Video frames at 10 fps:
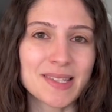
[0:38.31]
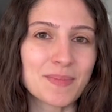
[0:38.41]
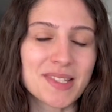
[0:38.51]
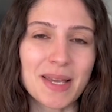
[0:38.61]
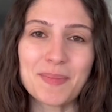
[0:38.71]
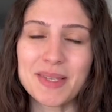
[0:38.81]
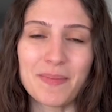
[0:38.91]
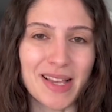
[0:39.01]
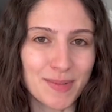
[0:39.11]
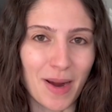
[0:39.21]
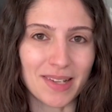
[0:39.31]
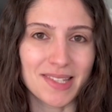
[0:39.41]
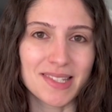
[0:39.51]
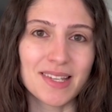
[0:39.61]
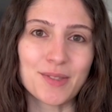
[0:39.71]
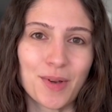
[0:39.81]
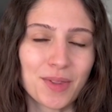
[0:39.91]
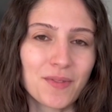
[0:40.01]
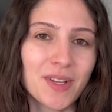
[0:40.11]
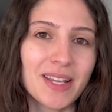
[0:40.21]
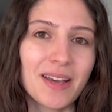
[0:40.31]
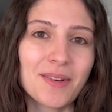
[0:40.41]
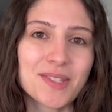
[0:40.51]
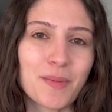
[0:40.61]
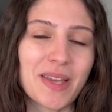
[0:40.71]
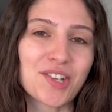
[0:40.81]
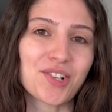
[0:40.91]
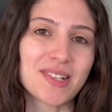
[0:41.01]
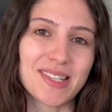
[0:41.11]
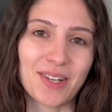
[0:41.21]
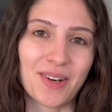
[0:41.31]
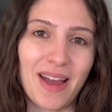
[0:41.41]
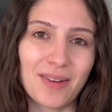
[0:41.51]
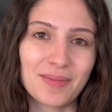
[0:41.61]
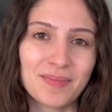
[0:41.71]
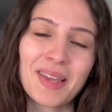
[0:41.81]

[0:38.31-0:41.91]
tips and best practices throughout the video, so make sure to stick around.